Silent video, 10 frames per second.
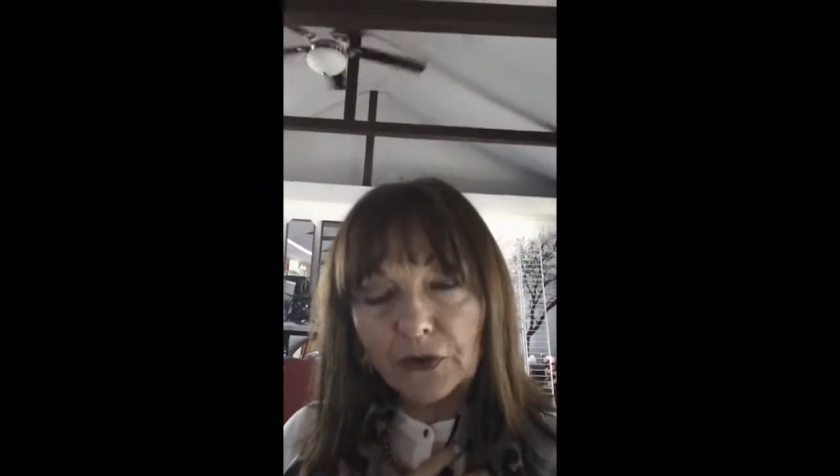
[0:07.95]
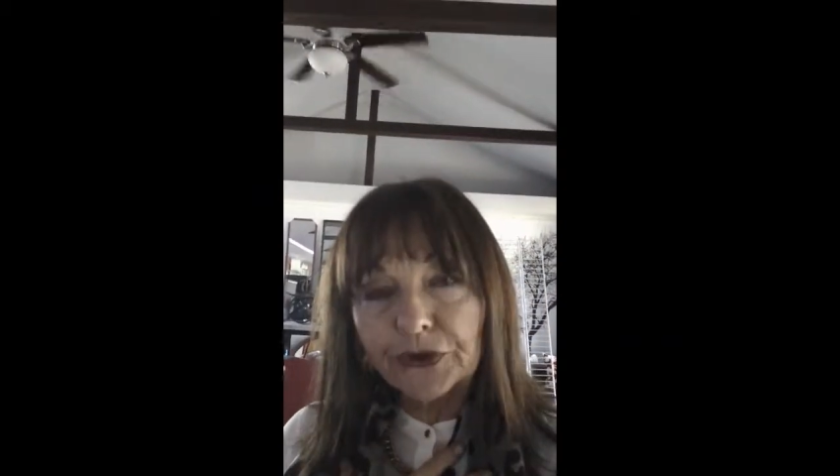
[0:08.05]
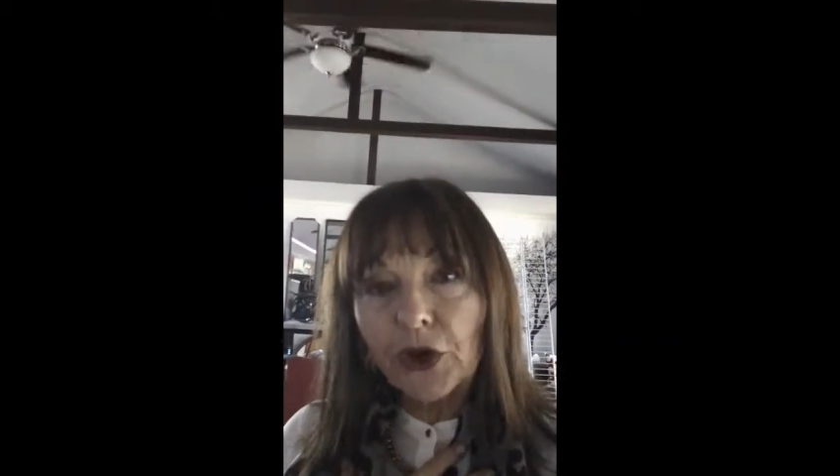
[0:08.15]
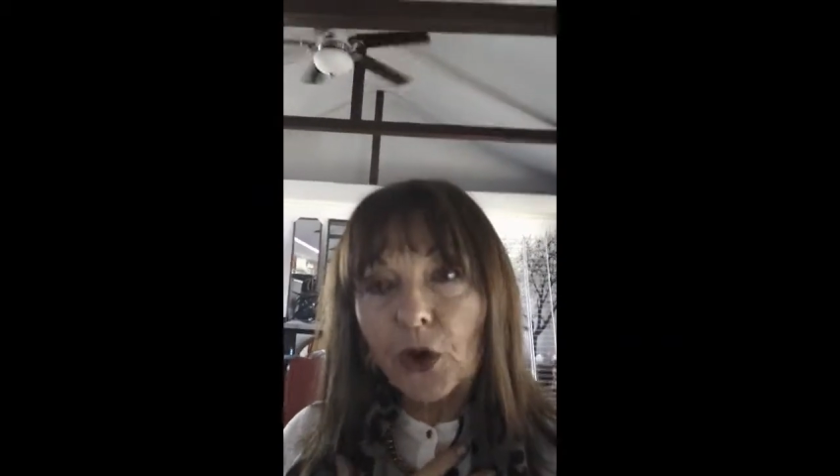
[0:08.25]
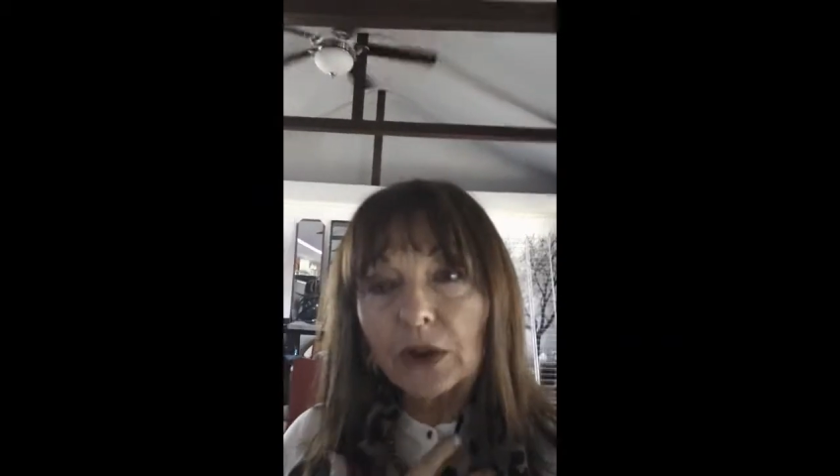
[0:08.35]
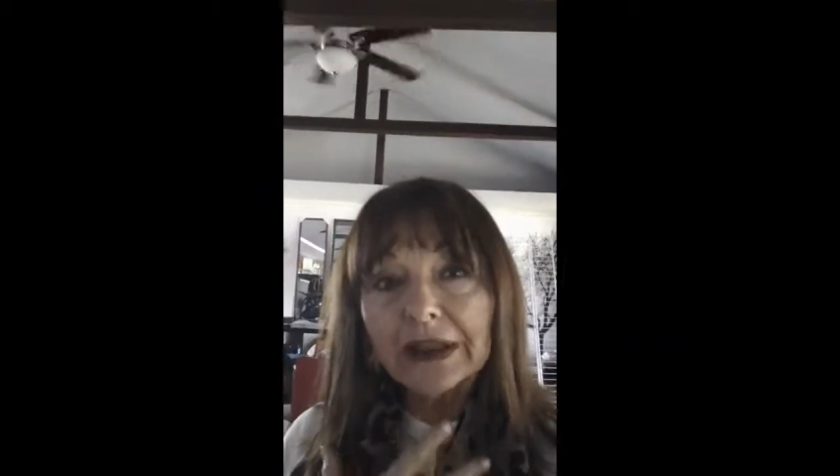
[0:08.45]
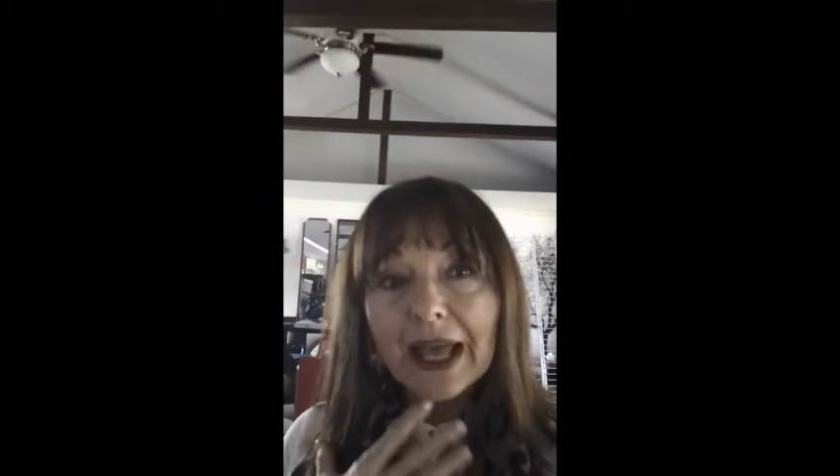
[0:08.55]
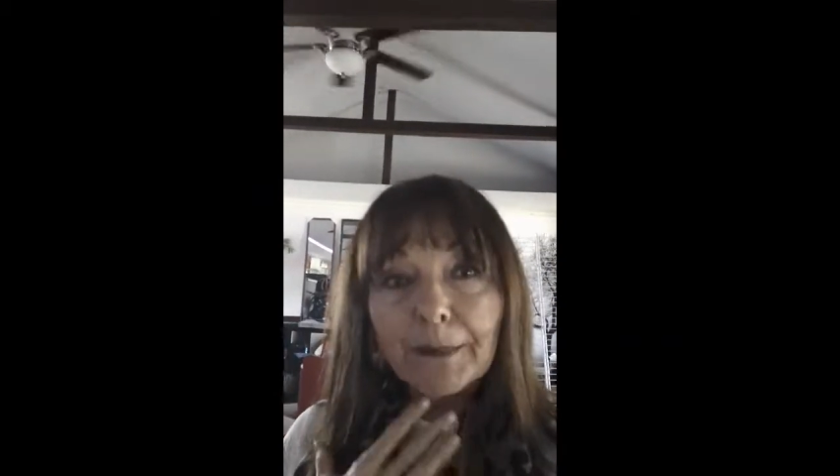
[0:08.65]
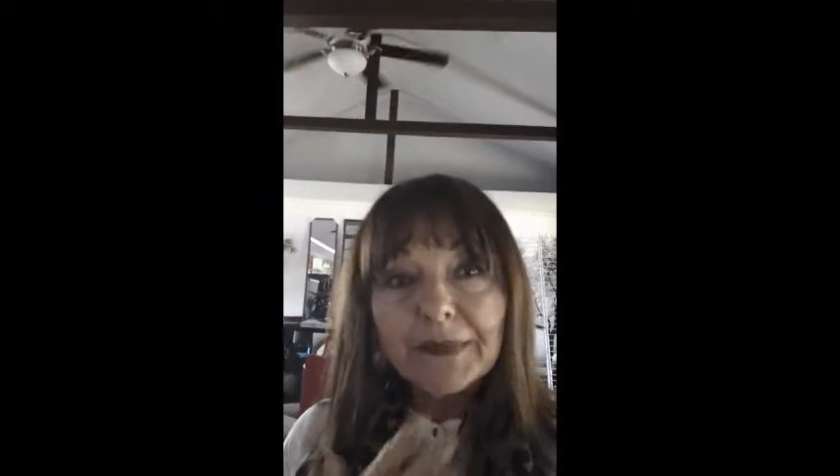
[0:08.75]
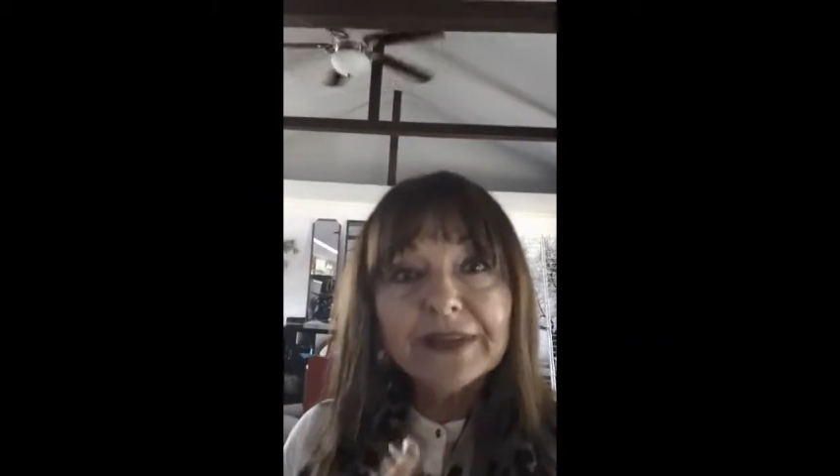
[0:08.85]
So
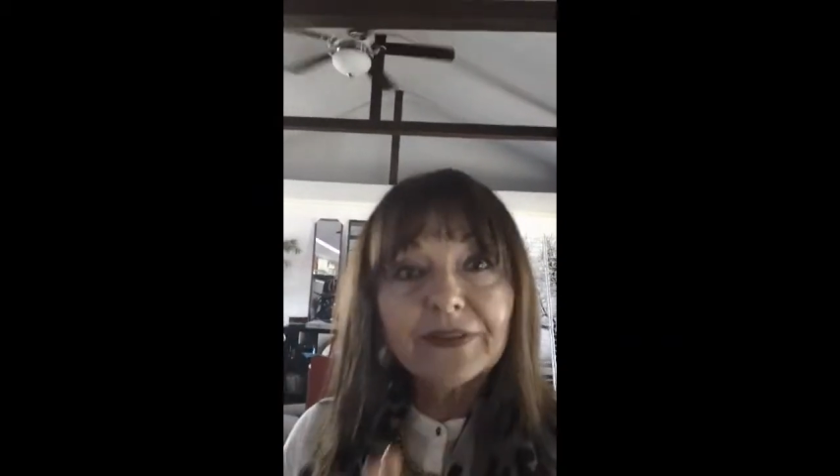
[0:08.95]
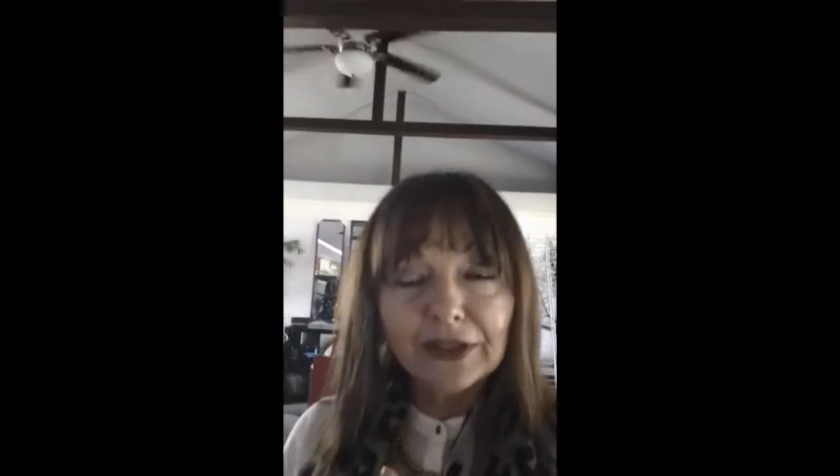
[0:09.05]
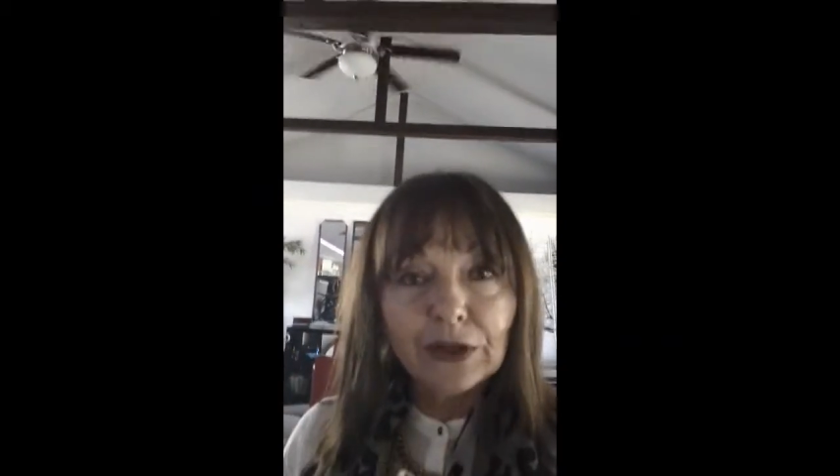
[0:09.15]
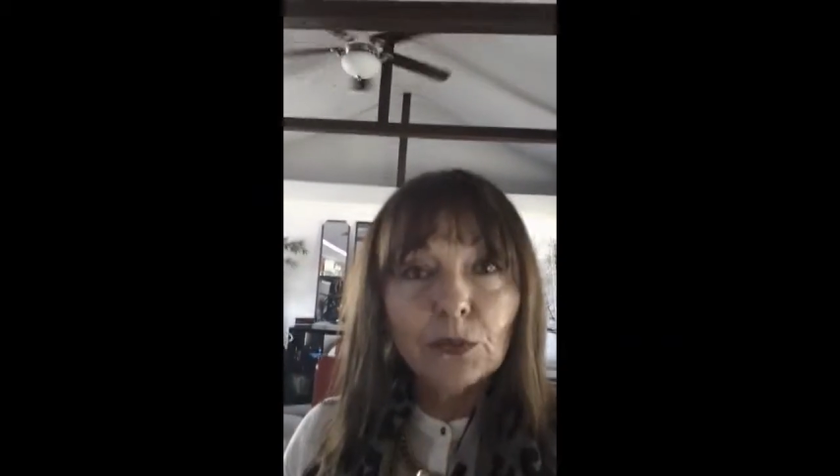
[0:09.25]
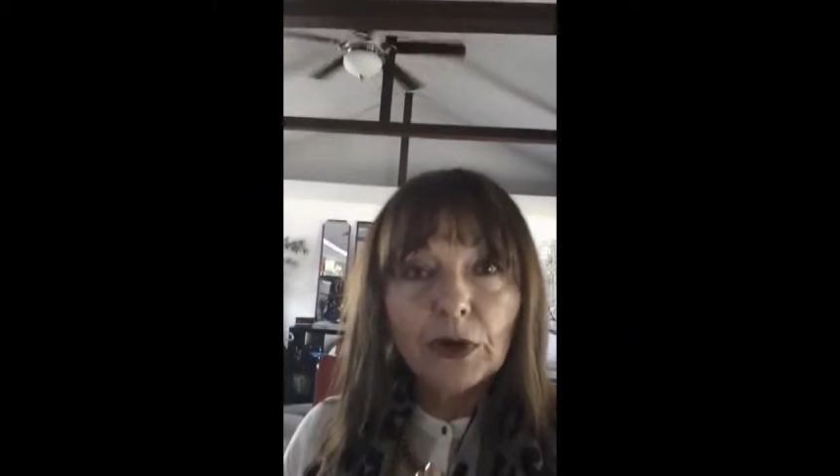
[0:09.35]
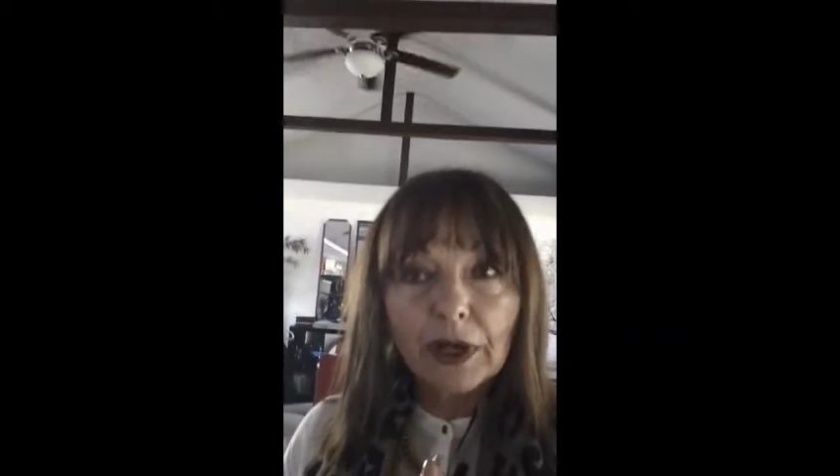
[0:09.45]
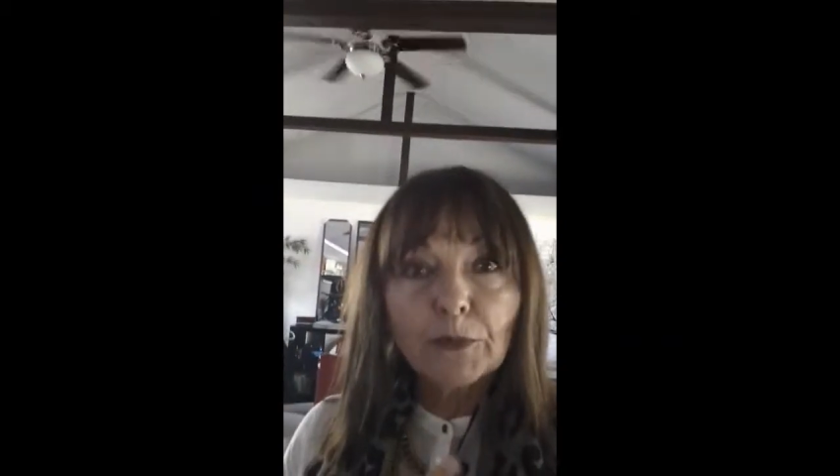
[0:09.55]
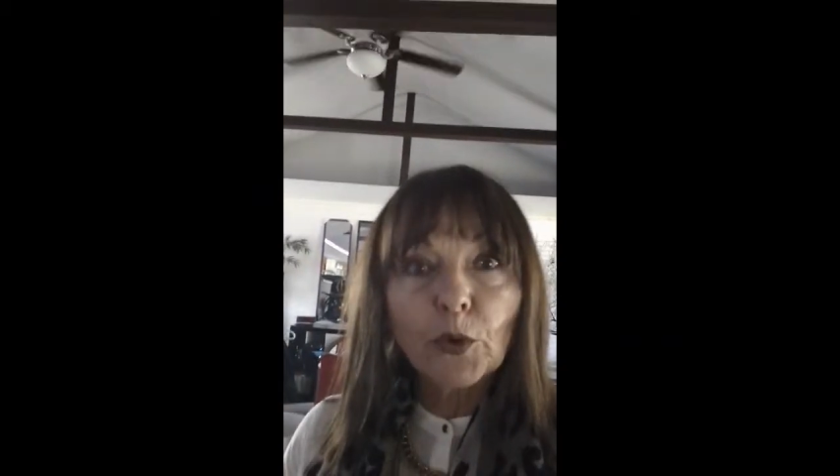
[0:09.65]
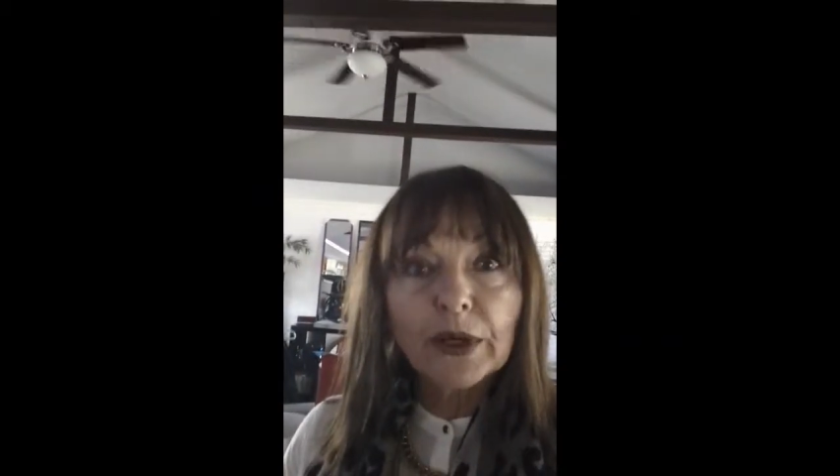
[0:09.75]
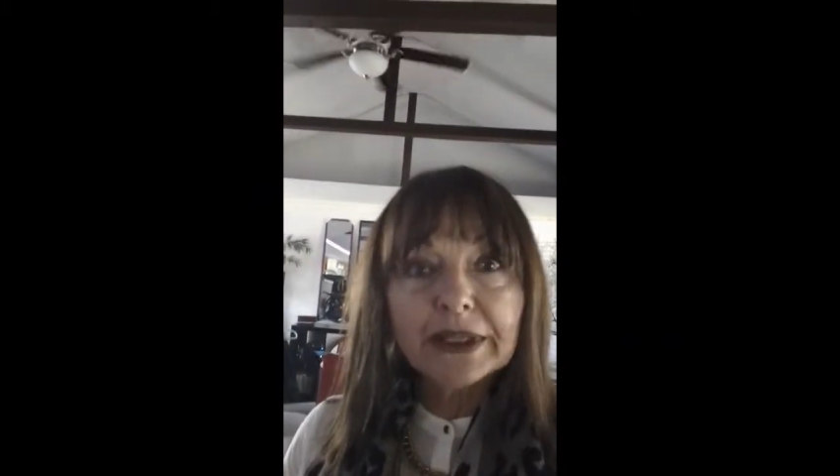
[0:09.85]
let me see what I'm
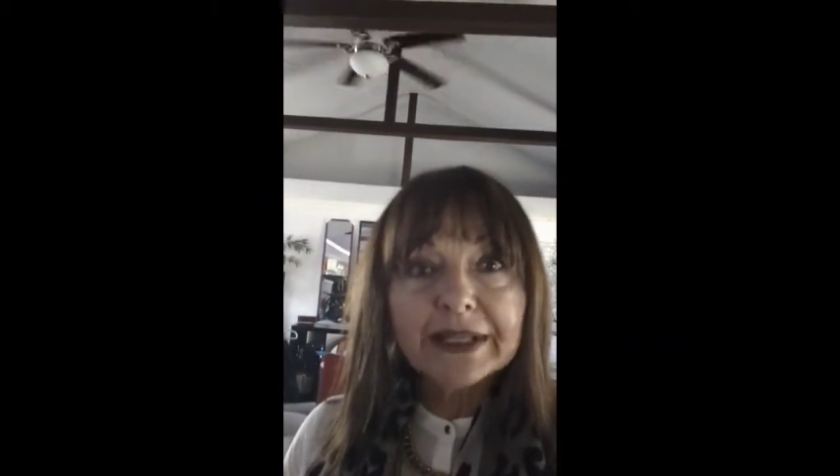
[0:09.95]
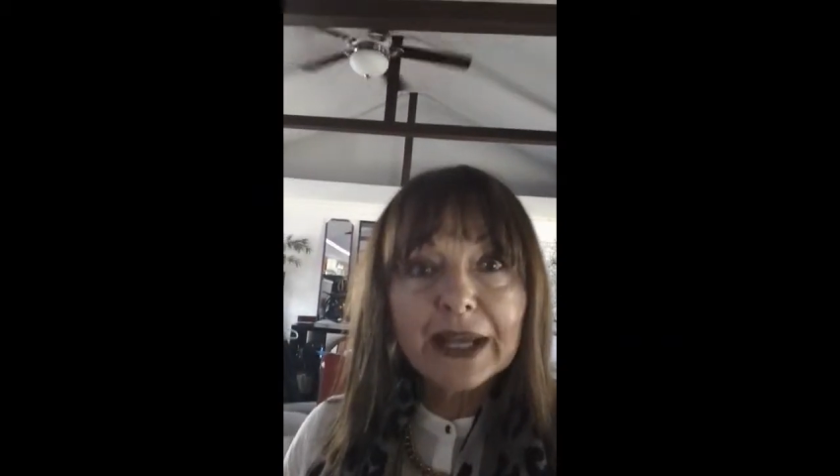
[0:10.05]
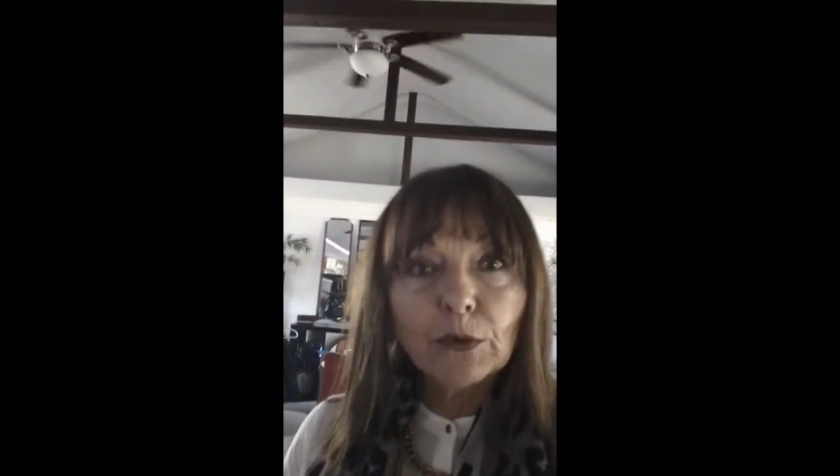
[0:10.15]
going to take